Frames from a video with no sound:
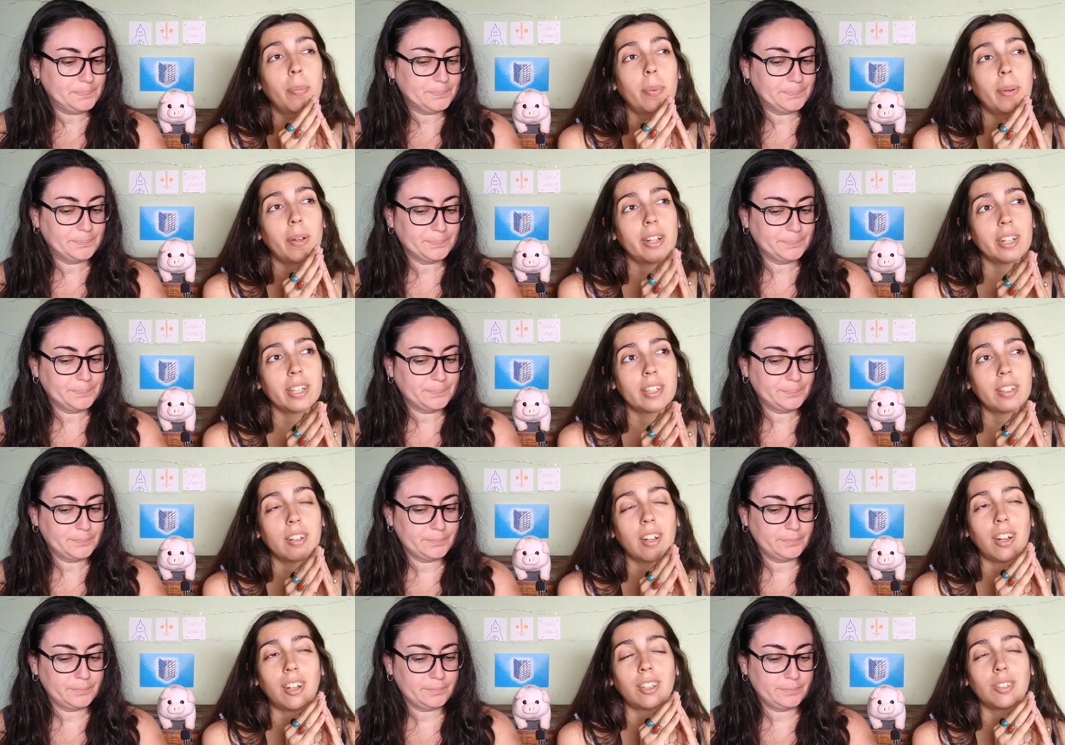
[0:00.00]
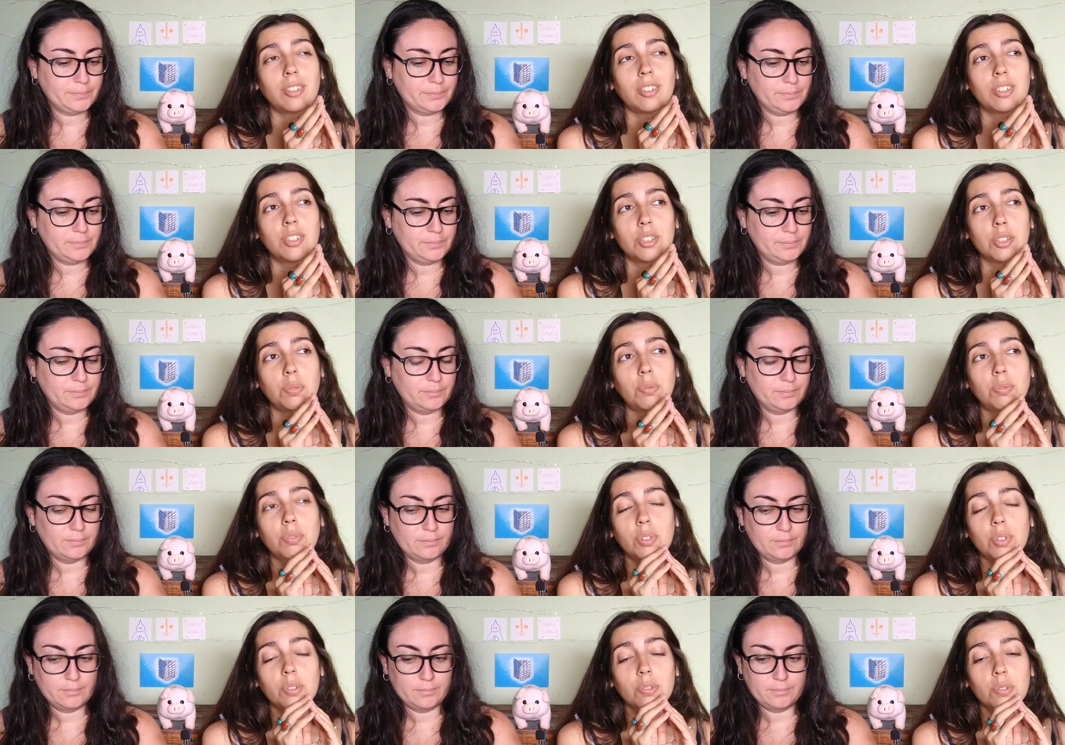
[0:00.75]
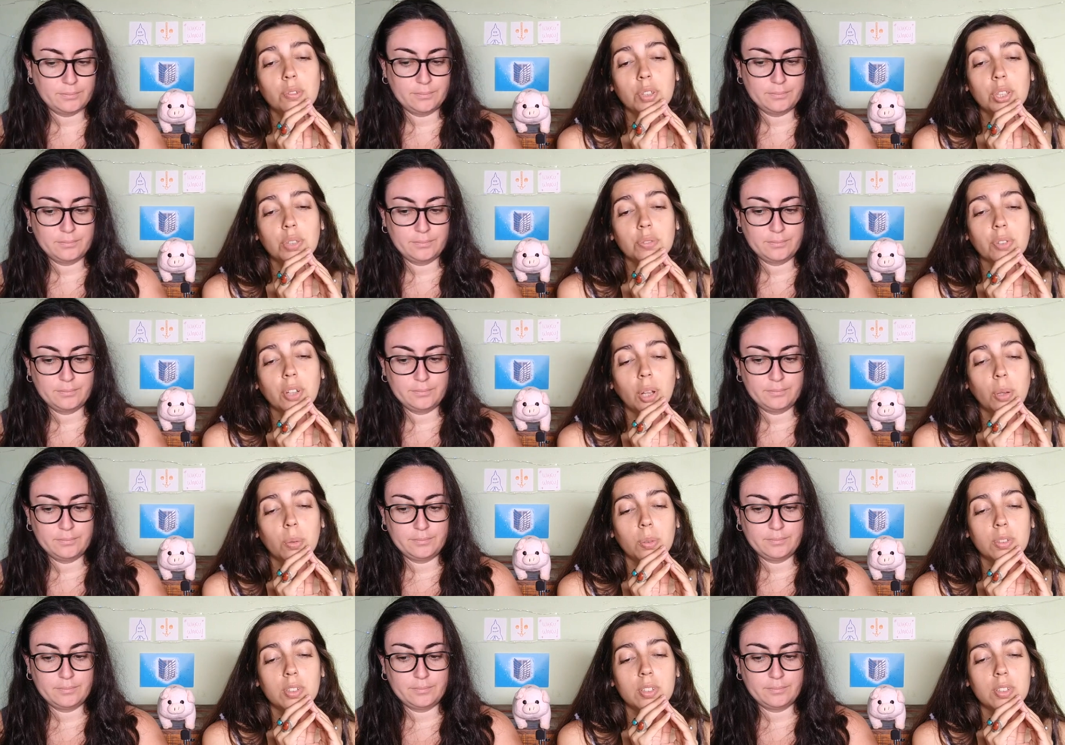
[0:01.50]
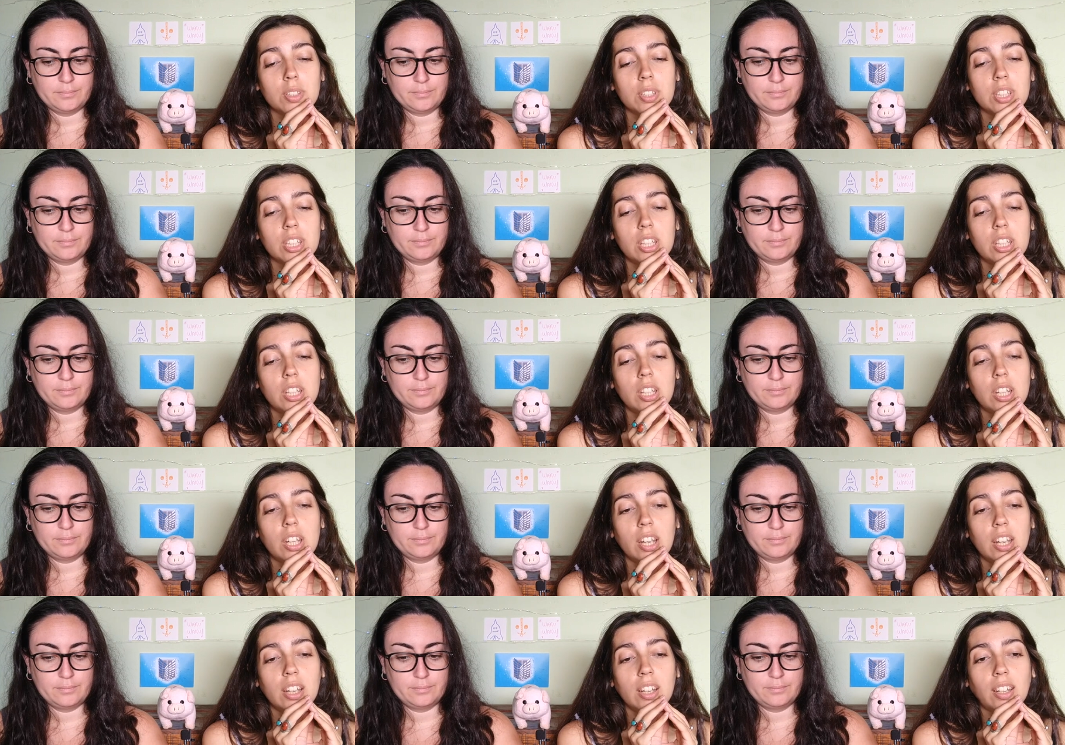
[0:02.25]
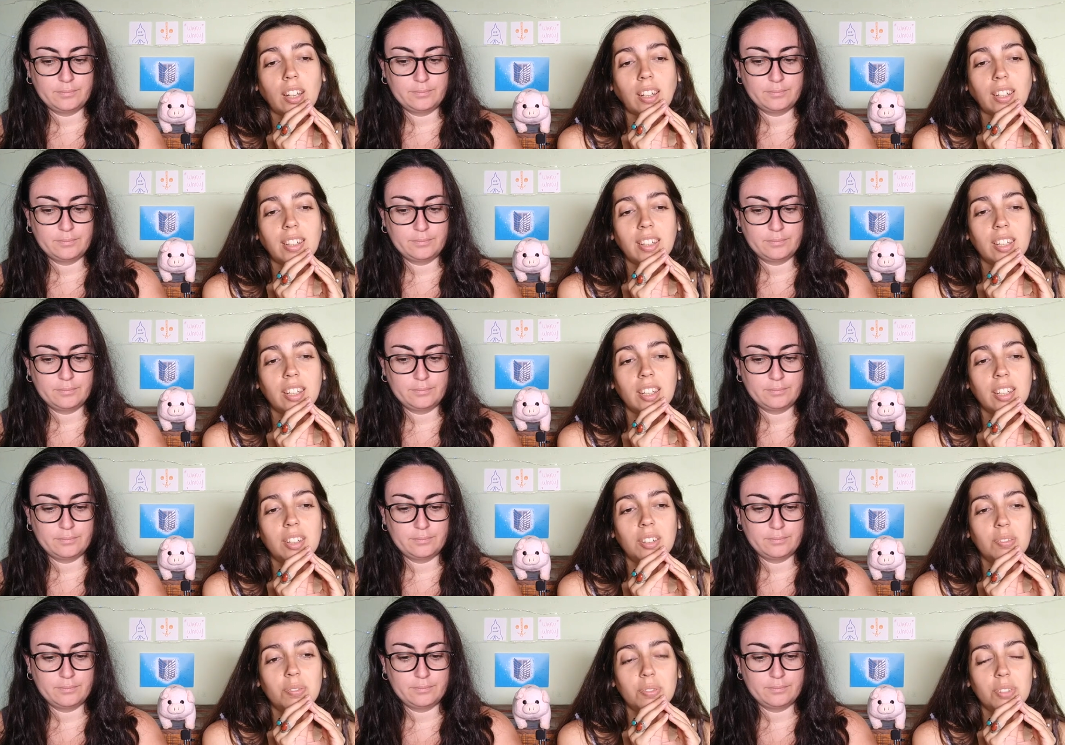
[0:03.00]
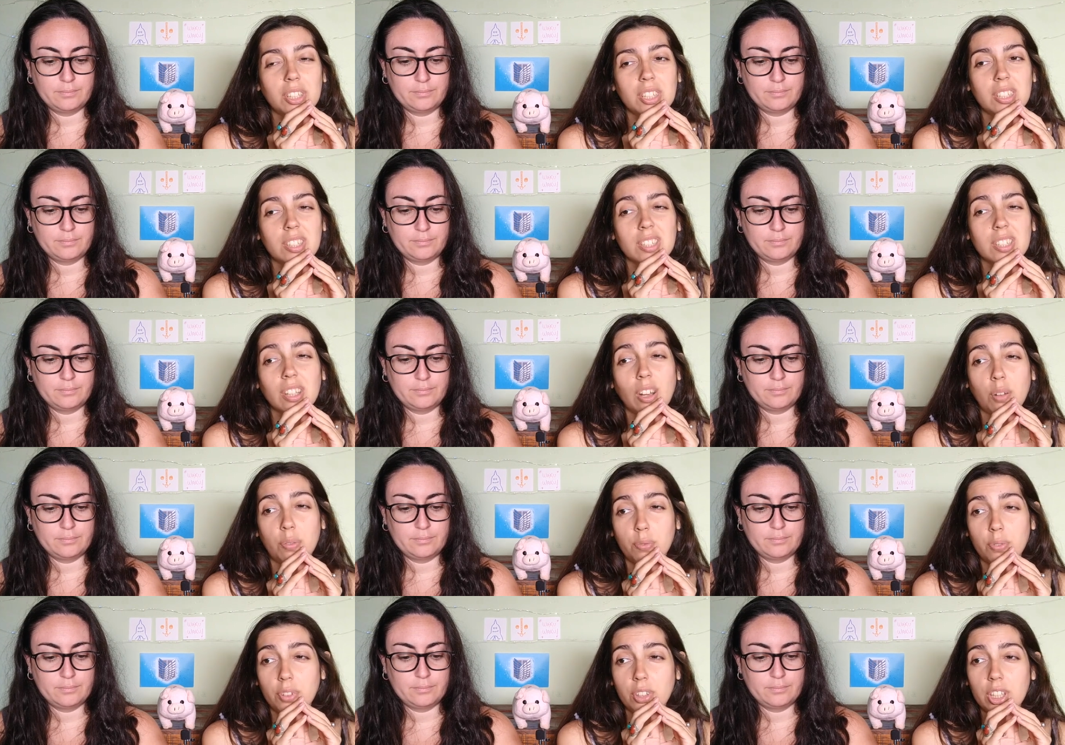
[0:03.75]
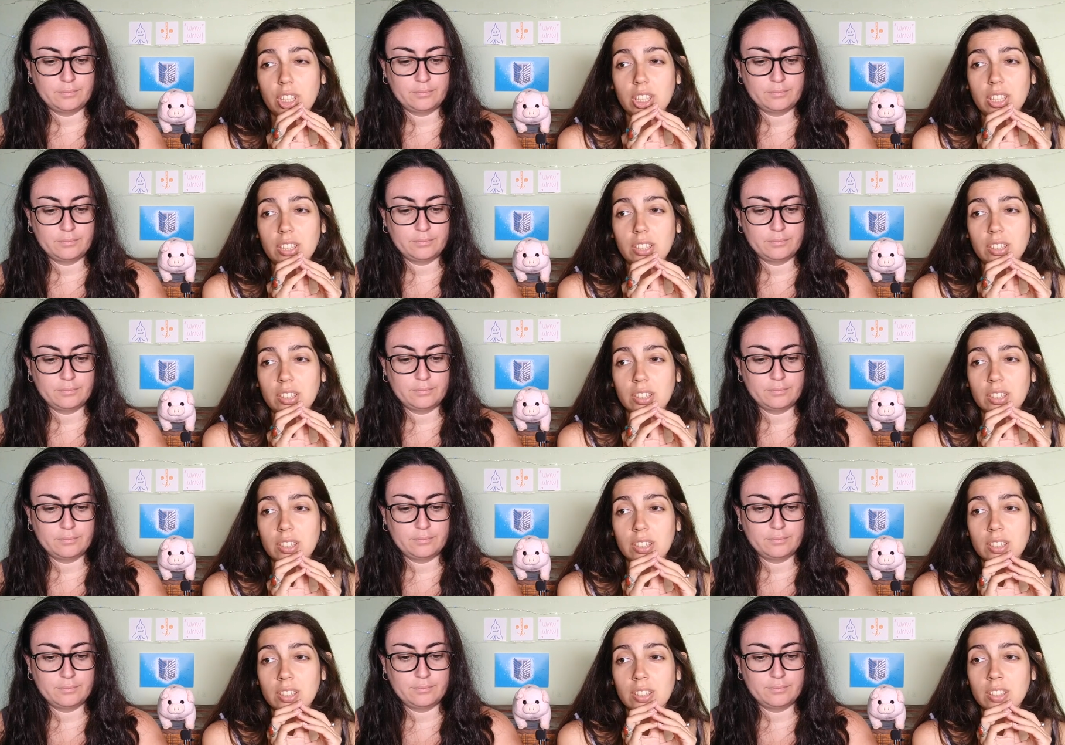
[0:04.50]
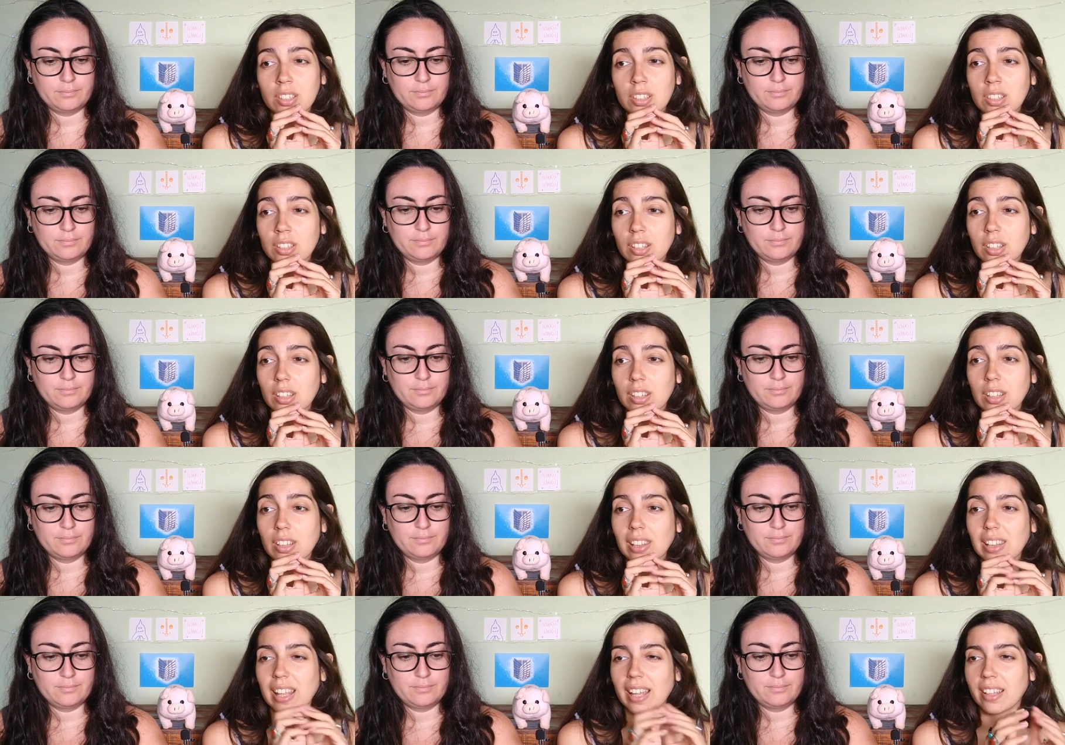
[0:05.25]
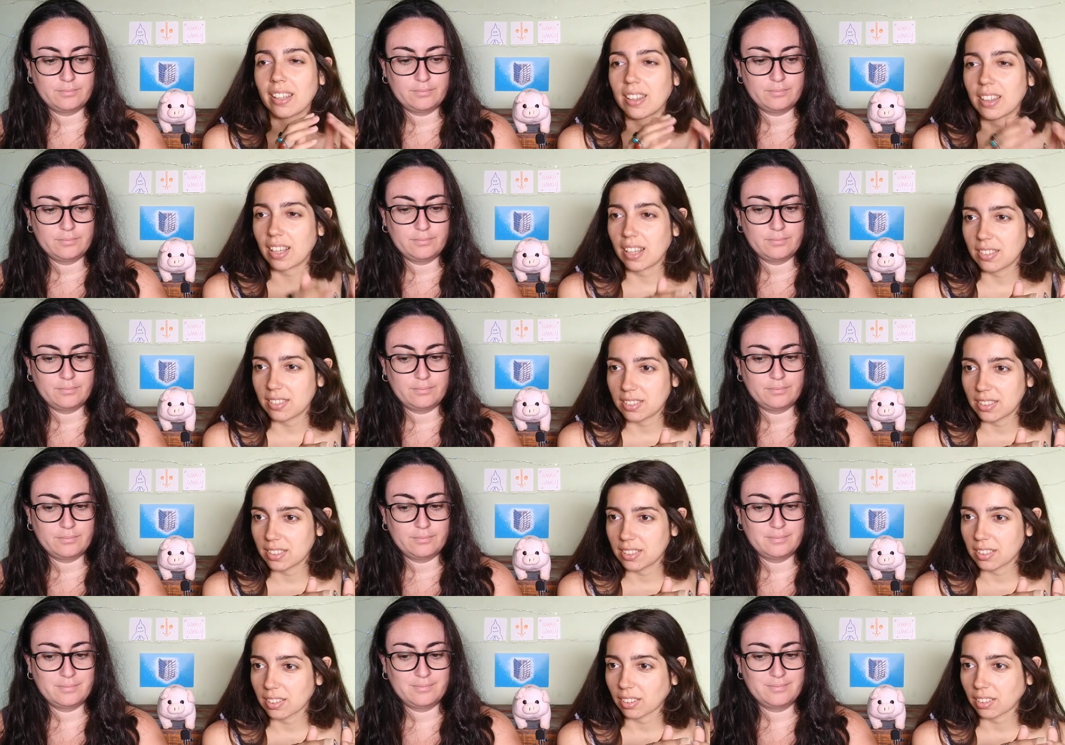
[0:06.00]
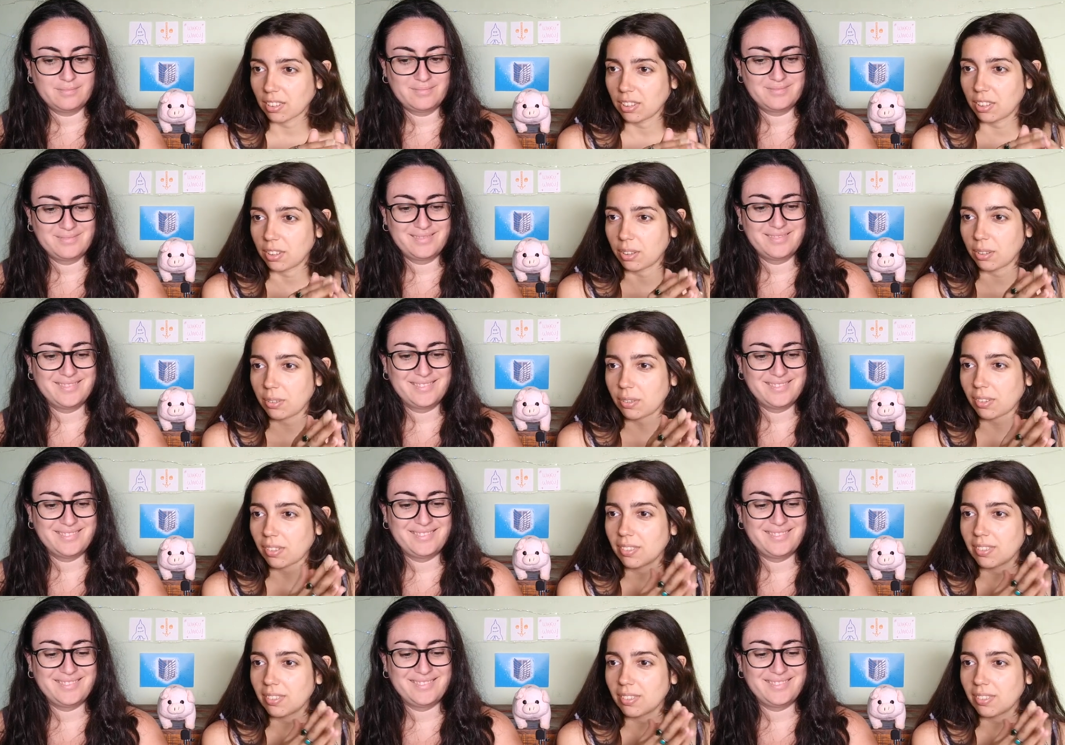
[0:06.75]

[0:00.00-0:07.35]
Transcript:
Speaker 1: But I don't know if I want to see Envy suffering like that, you know?